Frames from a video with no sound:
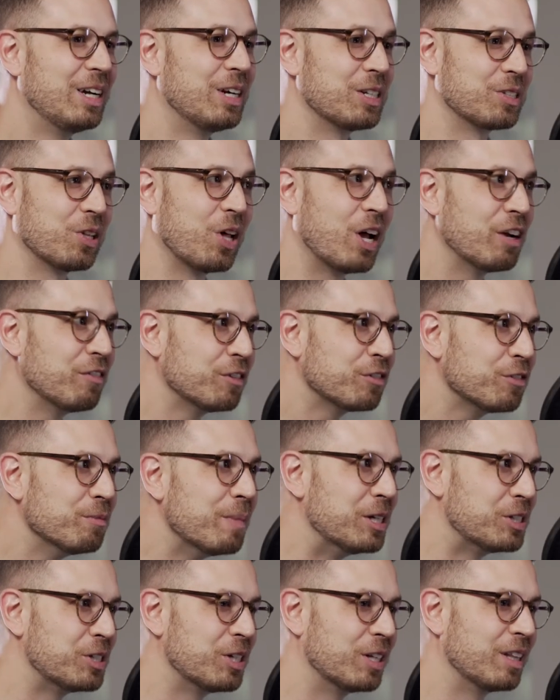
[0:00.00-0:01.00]
There's a lot of
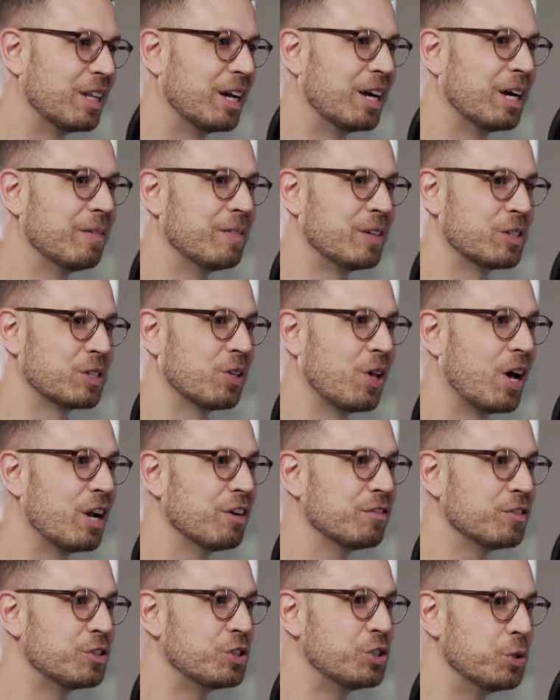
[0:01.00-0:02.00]
information in there. There's a lot
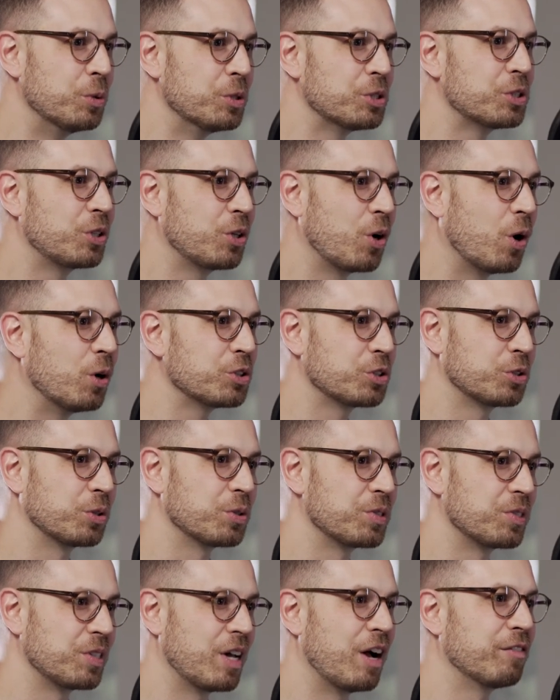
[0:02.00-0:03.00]
of Jewish
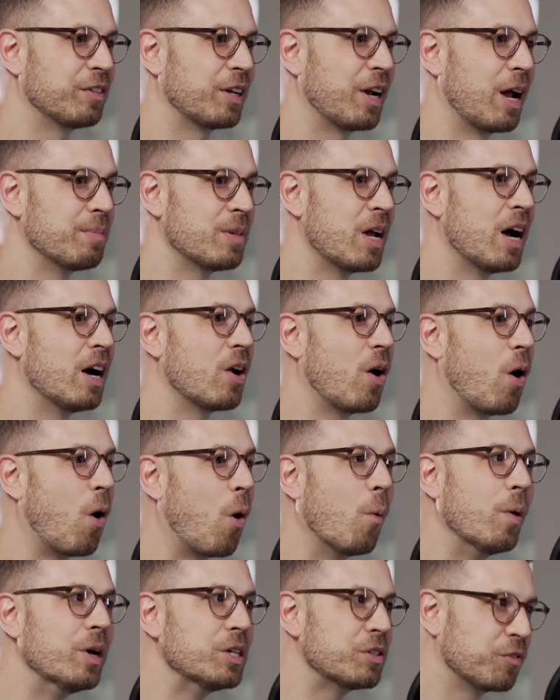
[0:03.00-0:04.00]
cultural stuff that I'm not
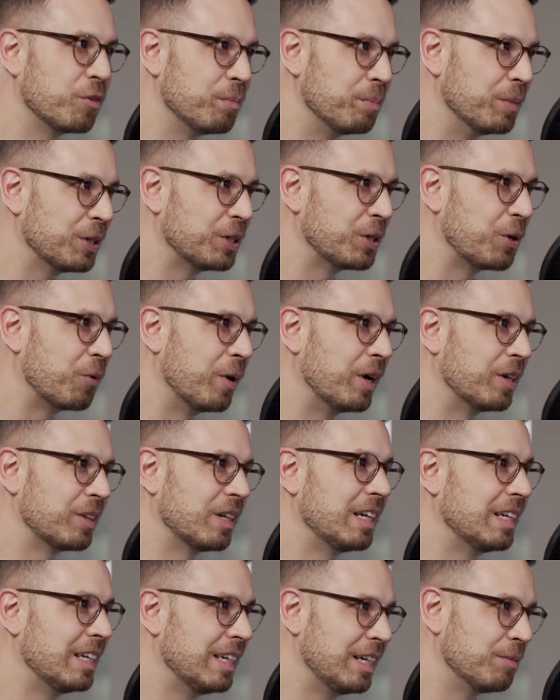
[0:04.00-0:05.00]
always familiar with,
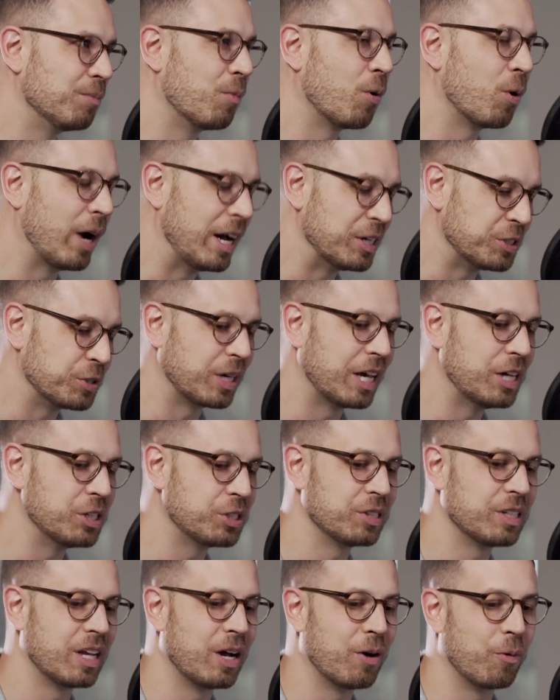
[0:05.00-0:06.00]
and I need more
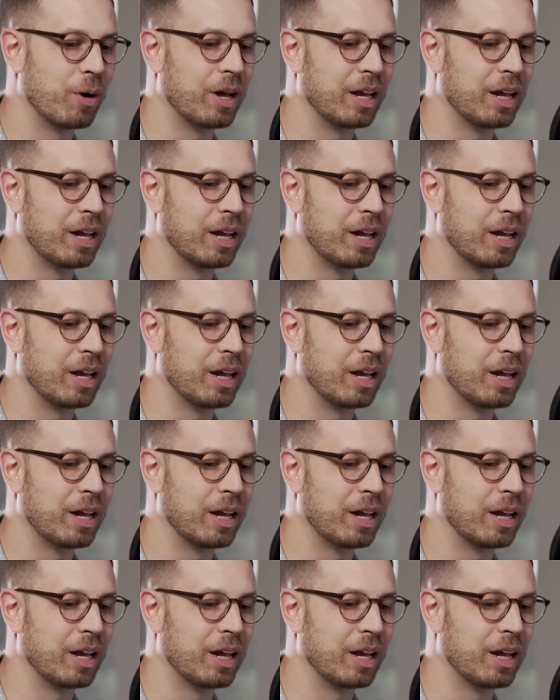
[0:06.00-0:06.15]
education that